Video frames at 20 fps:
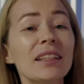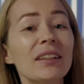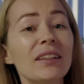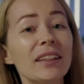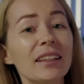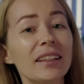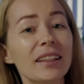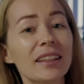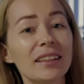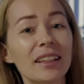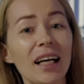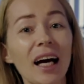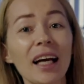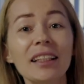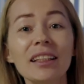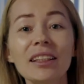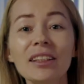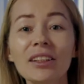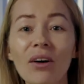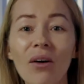So in the
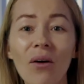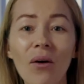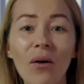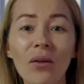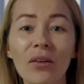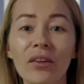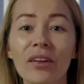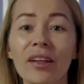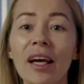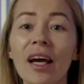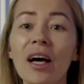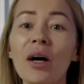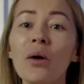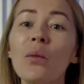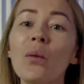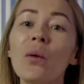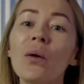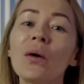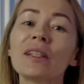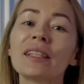dining hall there
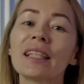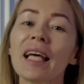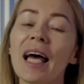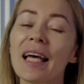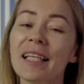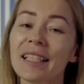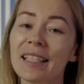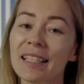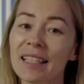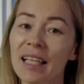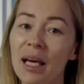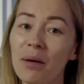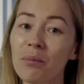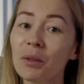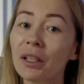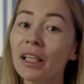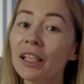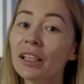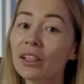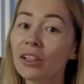was a
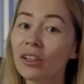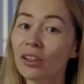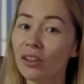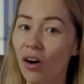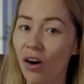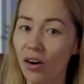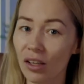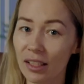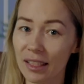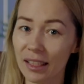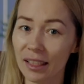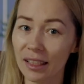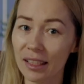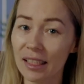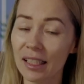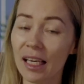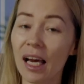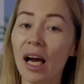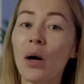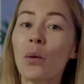separate
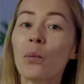closet